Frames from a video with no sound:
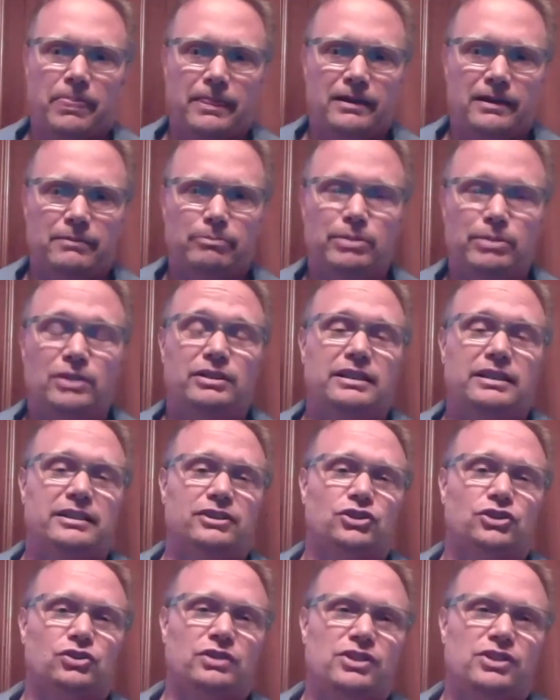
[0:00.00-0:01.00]
building
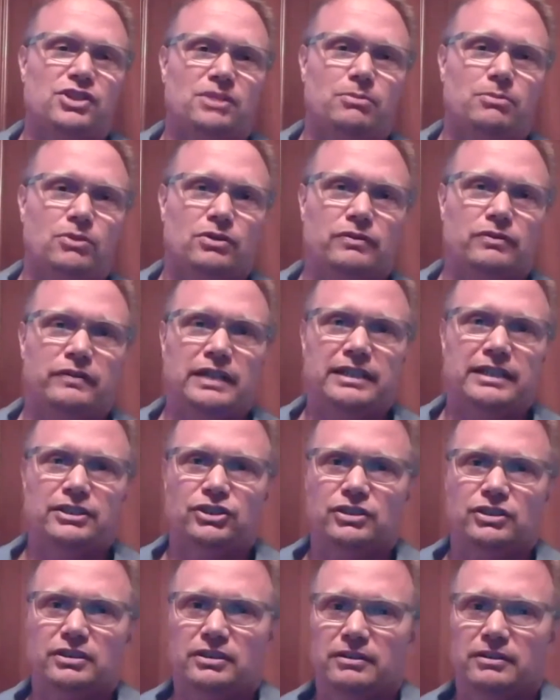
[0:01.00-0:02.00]
intrinsic
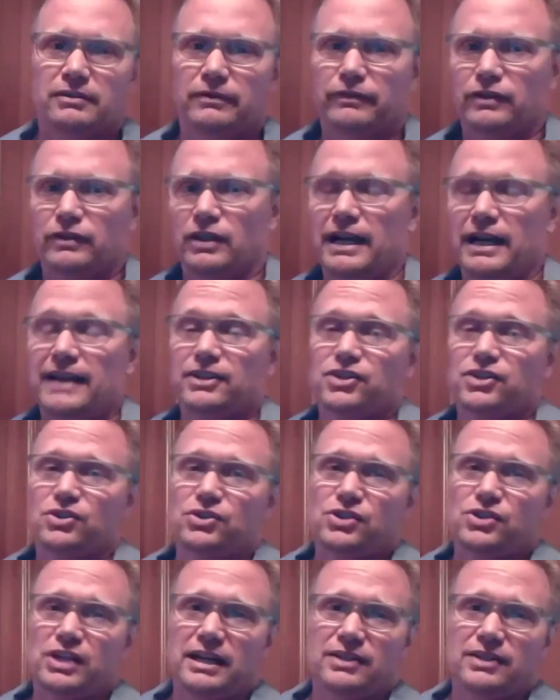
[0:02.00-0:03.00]
motivation for
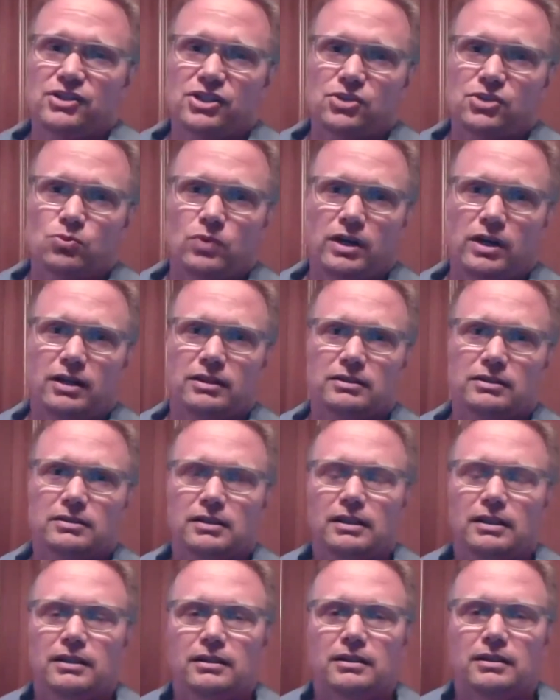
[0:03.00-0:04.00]
exercise as well,
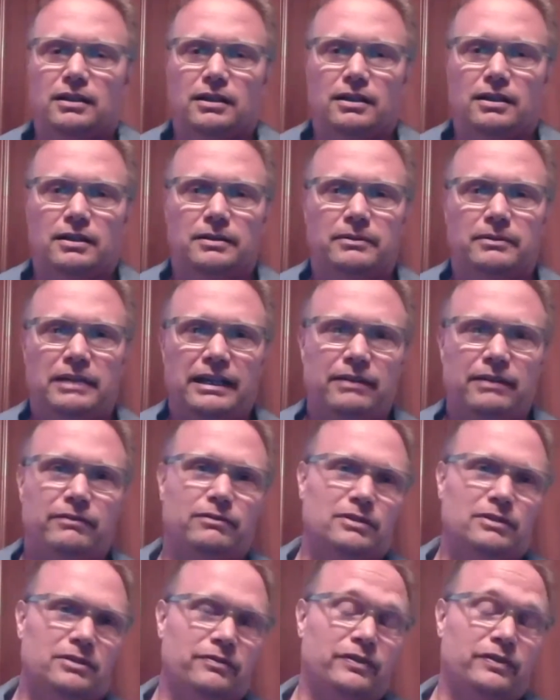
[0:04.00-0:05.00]
uh, and
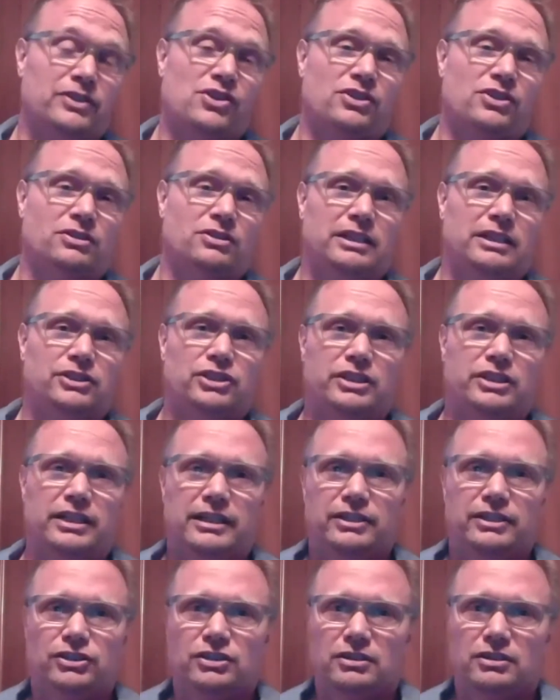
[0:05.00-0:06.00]
with physical
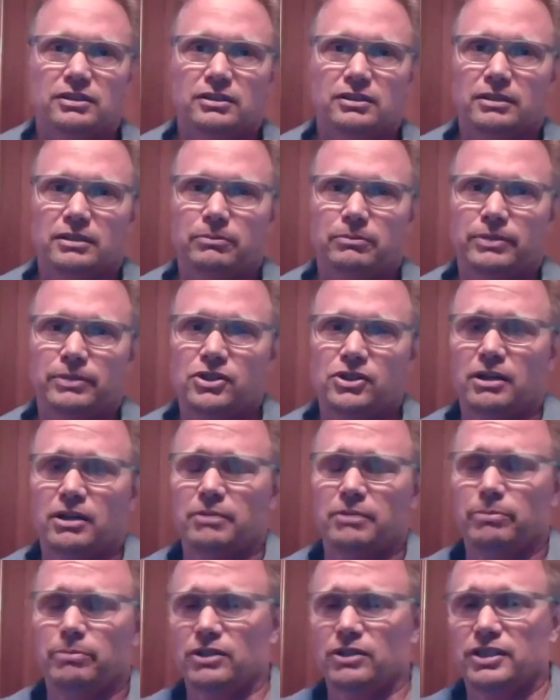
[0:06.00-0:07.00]
education in,
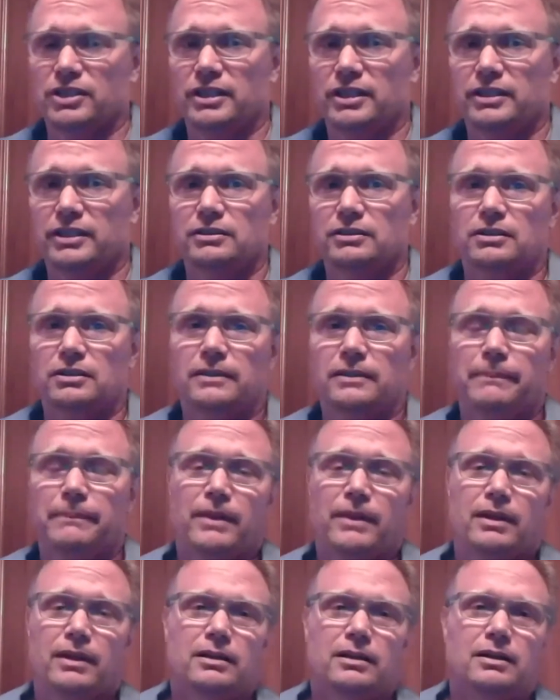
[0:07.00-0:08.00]
in particular.
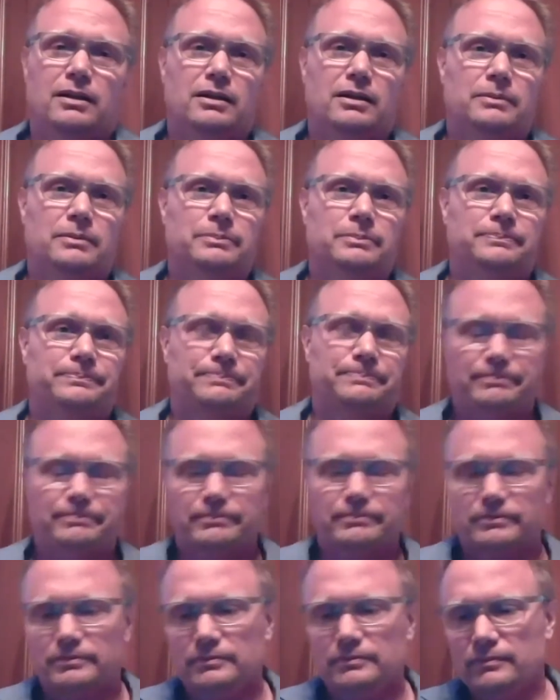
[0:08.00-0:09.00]
Um,
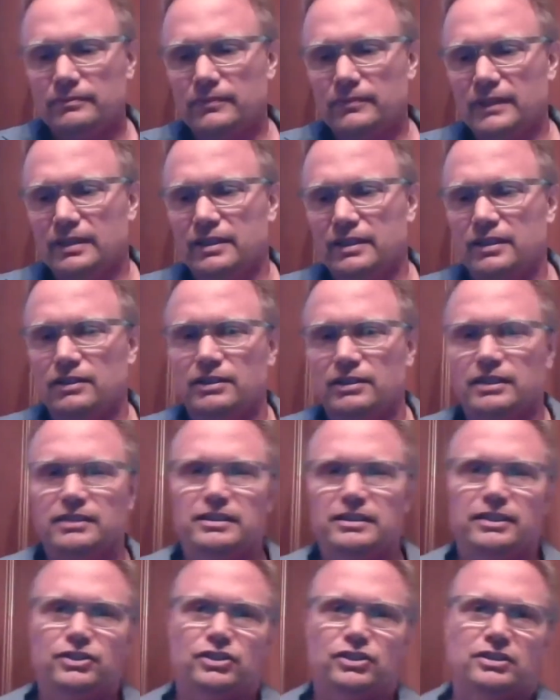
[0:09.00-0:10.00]
you know, in
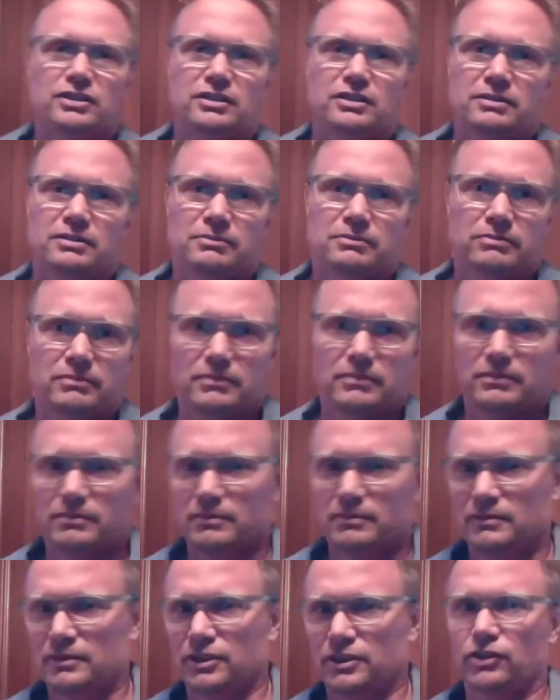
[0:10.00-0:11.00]
addition to
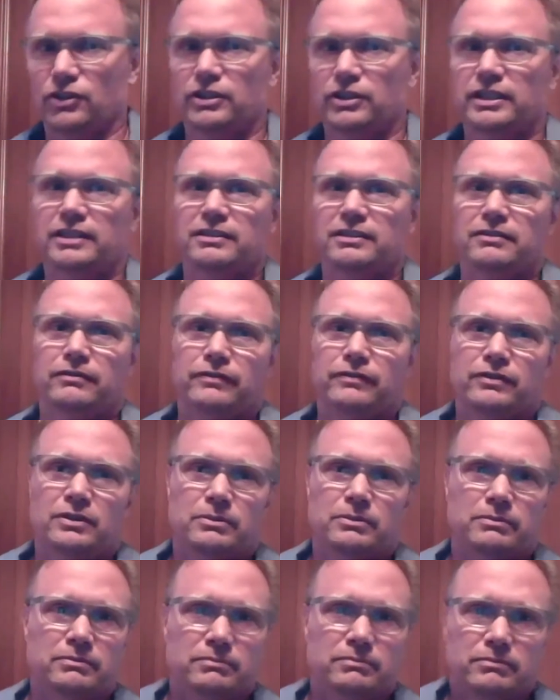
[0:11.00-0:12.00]
learning
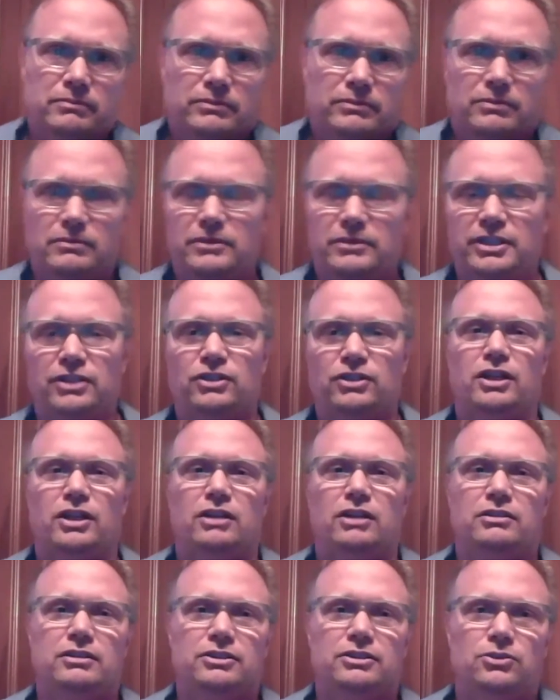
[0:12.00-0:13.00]
from
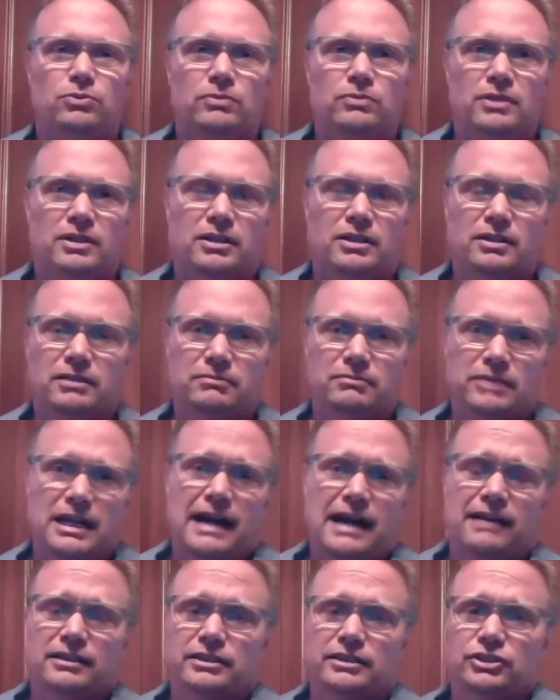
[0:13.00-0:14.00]
kindergarten to uh,
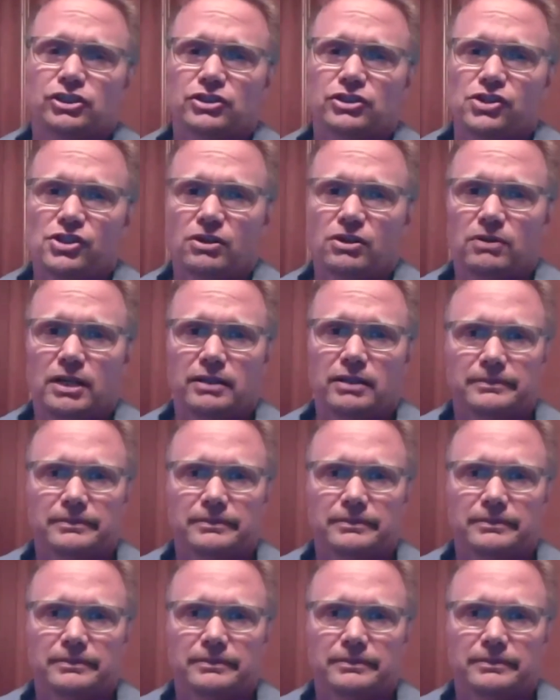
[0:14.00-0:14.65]
college and so on.